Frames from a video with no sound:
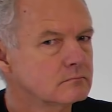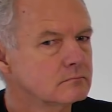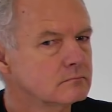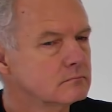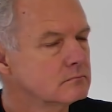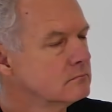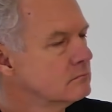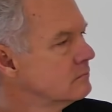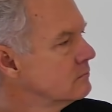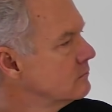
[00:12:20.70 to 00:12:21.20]

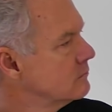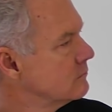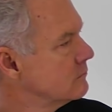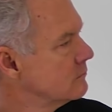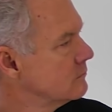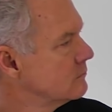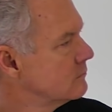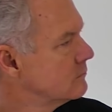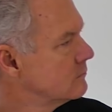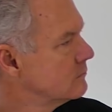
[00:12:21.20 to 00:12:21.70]

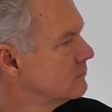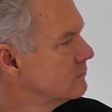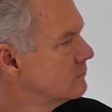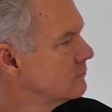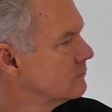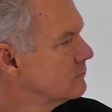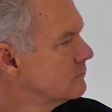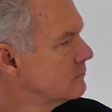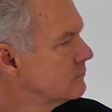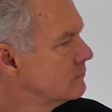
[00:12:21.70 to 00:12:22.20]

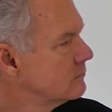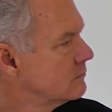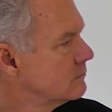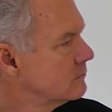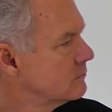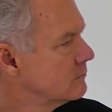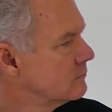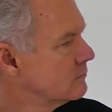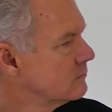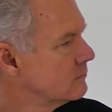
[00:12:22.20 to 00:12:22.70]

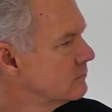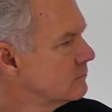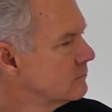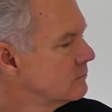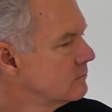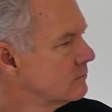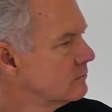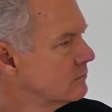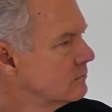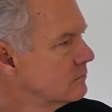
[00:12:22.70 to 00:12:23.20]

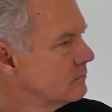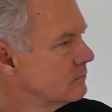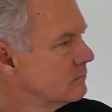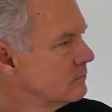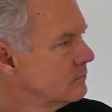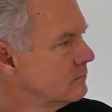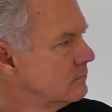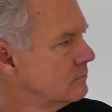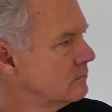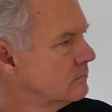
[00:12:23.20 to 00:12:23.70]

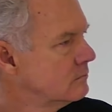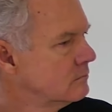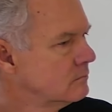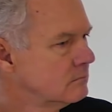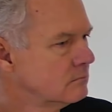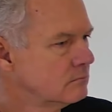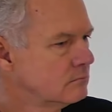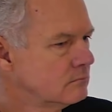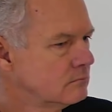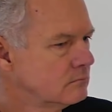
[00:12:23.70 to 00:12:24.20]

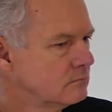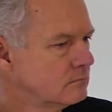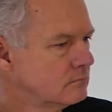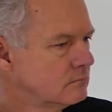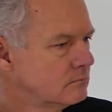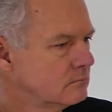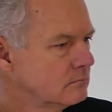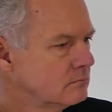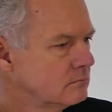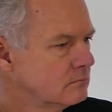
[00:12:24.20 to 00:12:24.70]

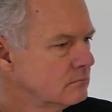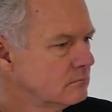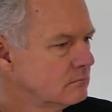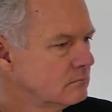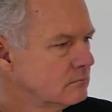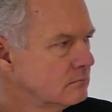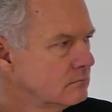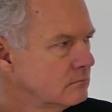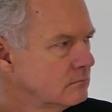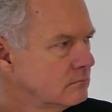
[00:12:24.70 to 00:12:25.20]

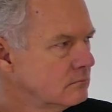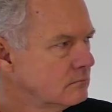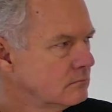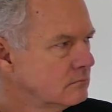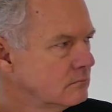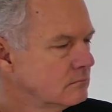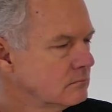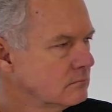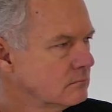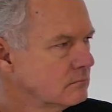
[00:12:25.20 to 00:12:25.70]

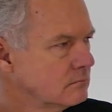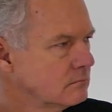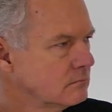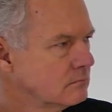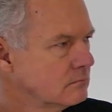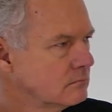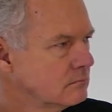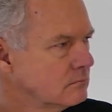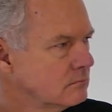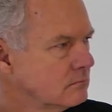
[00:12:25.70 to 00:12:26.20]

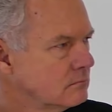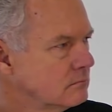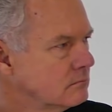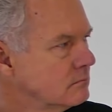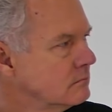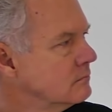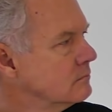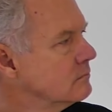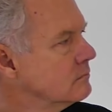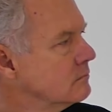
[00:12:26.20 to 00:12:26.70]

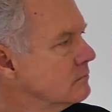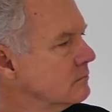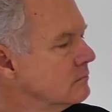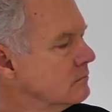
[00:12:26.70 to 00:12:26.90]
No words are spoken by the person on screen.